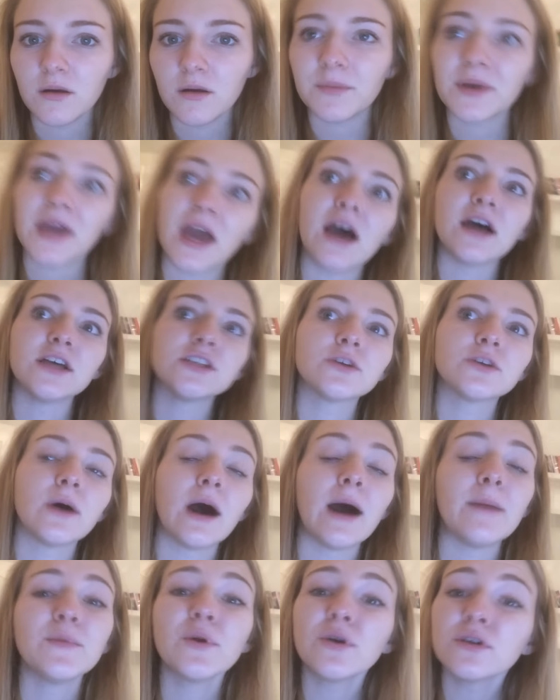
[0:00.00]
But yeah, so
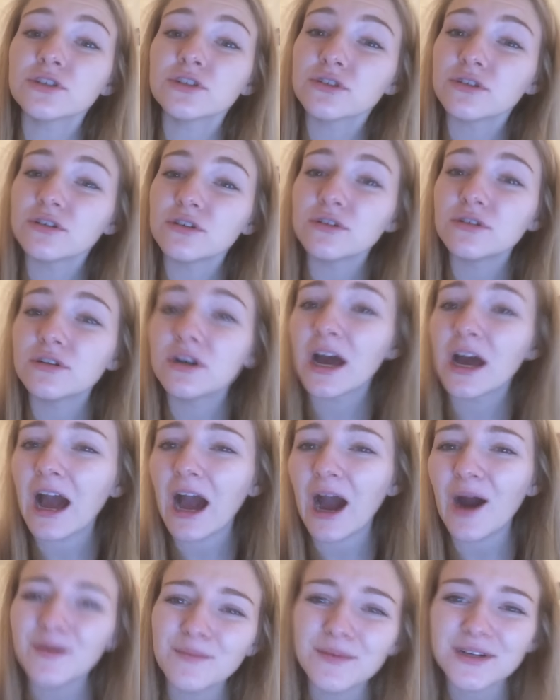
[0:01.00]
I'm not sure
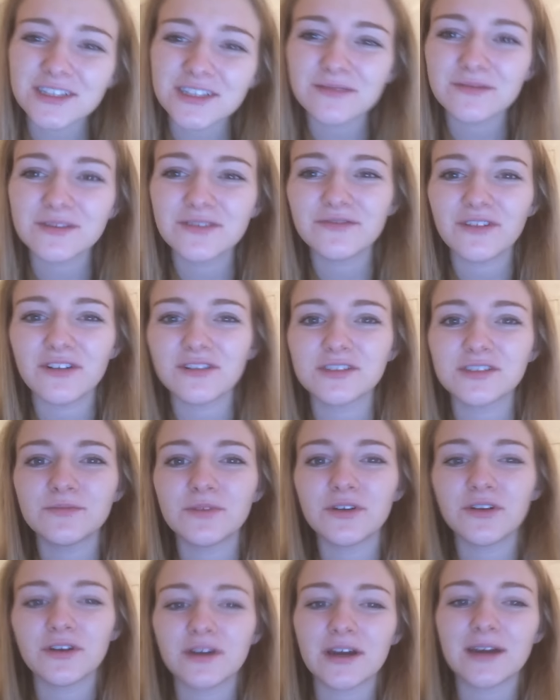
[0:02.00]
how much I'm going to vlog
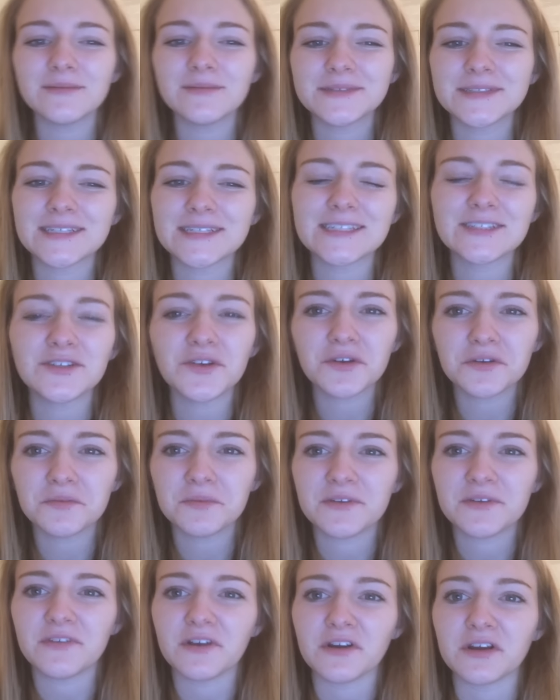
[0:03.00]
tomorrow. I'm, it's not going
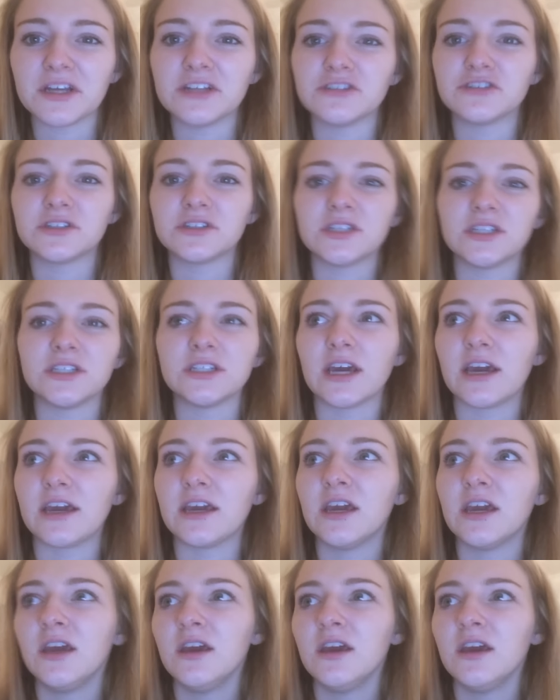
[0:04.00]
to be a very interesting day.